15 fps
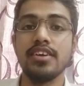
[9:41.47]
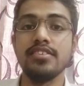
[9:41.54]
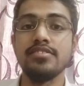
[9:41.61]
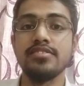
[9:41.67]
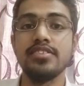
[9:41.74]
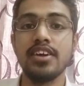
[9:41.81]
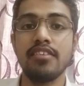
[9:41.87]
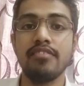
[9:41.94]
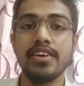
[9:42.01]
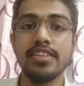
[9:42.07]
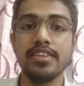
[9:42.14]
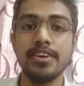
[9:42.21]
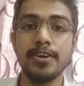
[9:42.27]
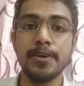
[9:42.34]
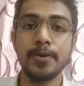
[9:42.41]
is there
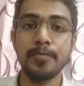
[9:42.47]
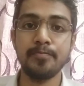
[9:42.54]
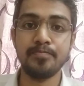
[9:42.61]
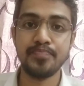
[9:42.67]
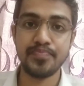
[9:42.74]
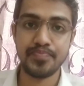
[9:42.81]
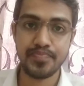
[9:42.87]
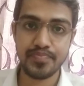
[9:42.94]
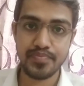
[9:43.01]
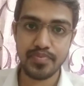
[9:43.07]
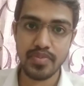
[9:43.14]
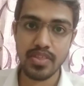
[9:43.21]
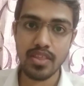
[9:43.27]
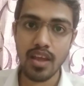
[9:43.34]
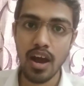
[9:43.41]
any
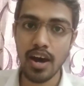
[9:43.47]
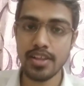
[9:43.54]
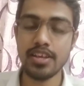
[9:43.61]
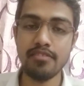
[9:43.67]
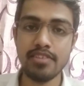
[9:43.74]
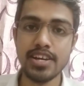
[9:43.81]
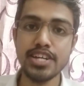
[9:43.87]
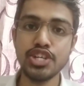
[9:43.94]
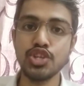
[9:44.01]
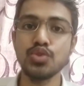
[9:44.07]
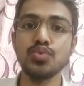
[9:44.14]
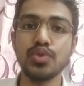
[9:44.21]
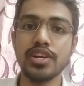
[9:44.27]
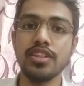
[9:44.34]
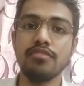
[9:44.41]
other
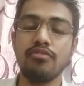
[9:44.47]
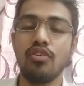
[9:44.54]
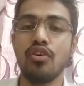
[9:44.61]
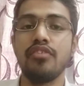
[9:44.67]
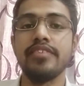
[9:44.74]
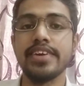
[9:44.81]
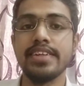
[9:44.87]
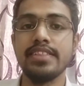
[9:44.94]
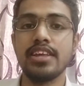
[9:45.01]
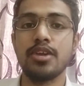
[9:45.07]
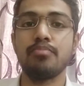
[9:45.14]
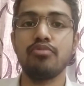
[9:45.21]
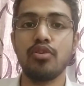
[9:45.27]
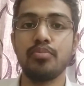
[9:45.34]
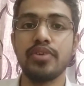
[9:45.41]
issue involved in
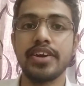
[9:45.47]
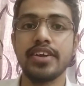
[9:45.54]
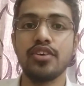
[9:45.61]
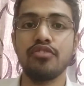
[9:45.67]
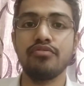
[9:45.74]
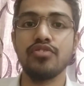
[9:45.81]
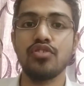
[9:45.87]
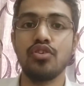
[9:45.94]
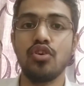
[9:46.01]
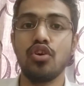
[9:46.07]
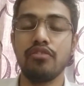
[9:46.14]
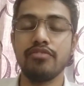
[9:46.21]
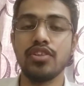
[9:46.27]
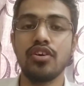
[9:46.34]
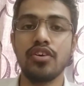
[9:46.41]
that property or
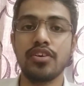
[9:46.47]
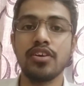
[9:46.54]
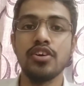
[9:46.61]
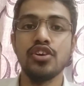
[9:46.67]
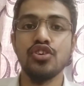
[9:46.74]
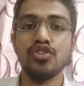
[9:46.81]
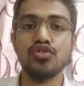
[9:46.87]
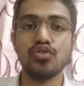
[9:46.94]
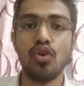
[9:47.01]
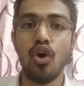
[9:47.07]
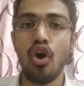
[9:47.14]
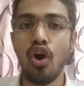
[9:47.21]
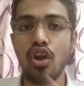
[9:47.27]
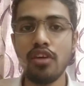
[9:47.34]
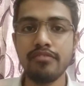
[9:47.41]
not.
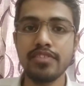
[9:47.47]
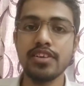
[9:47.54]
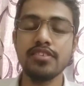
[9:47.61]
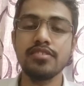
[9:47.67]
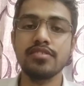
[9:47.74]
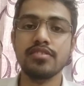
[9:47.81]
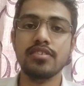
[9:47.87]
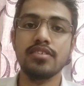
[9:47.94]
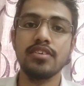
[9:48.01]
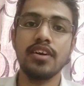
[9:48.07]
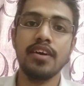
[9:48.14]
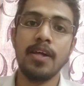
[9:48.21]
So all of this